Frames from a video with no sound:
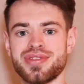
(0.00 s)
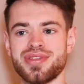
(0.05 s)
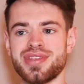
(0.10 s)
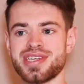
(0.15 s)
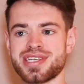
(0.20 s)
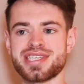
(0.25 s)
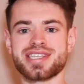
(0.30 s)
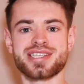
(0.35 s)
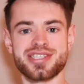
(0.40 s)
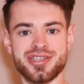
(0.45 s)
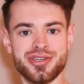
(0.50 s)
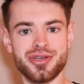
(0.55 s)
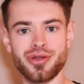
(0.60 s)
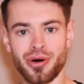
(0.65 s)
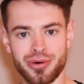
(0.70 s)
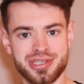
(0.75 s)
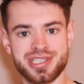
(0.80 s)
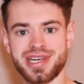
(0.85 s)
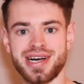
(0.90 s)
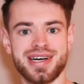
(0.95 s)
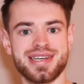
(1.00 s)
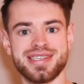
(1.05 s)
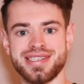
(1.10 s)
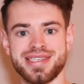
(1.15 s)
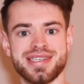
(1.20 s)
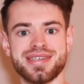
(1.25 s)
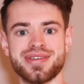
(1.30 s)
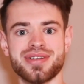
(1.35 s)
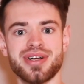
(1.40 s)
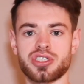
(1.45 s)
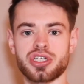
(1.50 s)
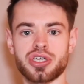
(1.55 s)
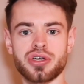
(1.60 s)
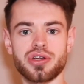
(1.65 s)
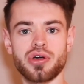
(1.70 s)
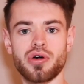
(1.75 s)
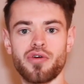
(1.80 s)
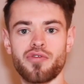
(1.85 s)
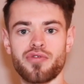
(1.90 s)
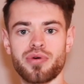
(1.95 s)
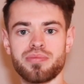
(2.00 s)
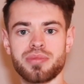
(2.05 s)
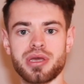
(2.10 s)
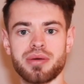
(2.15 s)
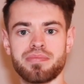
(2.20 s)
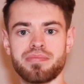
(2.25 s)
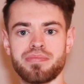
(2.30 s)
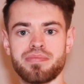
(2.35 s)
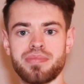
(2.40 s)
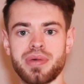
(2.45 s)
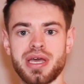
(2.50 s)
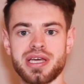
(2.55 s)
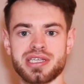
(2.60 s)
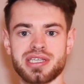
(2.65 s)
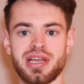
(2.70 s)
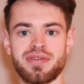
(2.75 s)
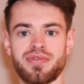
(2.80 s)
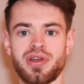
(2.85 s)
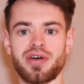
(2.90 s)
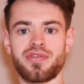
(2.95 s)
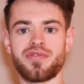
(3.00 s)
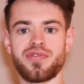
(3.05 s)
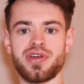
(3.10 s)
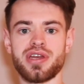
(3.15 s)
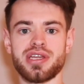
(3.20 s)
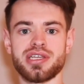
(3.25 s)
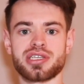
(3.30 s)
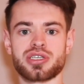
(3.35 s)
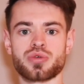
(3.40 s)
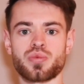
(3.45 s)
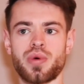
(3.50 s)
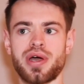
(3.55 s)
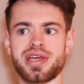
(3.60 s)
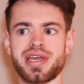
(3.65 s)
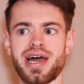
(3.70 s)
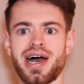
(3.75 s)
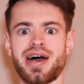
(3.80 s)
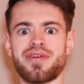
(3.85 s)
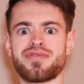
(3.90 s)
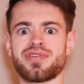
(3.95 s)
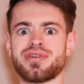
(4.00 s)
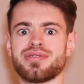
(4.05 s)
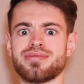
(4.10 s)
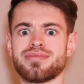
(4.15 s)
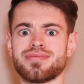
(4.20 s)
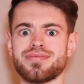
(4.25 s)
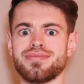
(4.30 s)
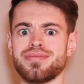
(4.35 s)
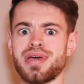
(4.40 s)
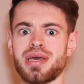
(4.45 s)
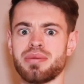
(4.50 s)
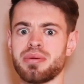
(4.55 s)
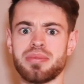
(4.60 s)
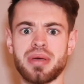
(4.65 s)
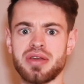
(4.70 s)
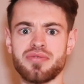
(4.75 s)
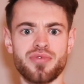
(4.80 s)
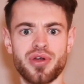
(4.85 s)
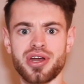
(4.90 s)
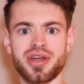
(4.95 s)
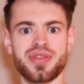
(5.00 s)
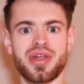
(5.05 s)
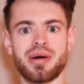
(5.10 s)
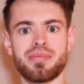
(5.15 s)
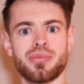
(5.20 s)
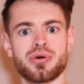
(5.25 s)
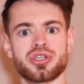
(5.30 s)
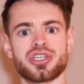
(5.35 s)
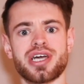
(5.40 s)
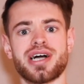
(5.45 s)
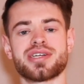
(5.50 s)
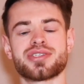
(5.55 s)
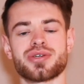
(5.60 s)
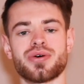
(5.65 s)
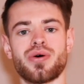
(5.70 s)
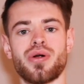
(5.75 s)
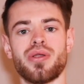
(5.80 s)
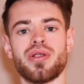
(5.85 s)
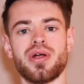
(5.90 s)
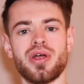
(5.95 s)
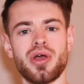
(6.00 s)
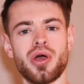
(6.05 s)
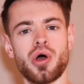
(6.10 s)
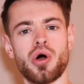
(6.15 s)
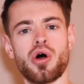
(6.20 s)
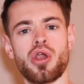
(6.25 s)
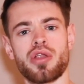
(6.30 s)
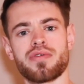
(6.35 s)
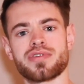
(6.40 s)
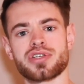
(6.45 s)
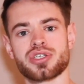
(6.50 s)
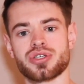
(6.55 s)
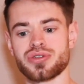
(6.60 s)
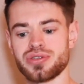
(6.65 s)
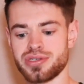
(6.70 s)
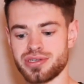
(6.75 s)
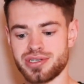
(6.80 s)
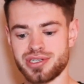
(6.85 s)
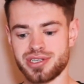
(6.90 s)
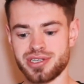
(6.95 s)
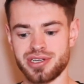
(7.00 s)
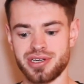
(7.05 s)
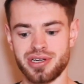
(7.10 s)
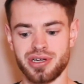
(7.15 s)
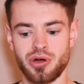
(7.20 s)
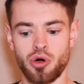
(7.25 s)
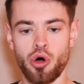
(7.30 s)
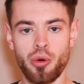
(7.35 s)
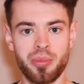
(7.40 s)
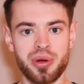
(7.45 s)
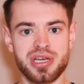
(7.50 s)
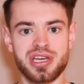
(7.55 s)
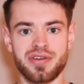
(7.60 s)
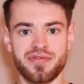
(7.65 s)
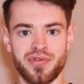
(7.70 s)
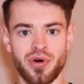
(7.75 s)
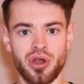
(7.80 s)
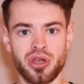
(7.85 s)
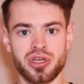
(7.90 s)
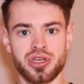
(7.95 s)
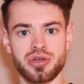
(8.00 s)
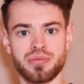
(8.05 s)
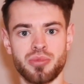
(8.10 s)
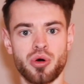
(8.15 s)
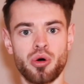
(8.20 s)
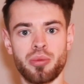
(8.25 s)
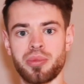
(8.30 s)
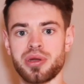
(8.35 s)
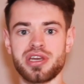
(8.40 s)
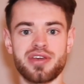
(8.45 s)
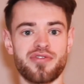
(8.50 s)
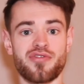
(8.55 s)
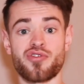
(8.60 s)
this is not ideal. You're going to go from your base level of fitness, where you haven't maybe been running that much at all of a sudden to upping your volume, upping your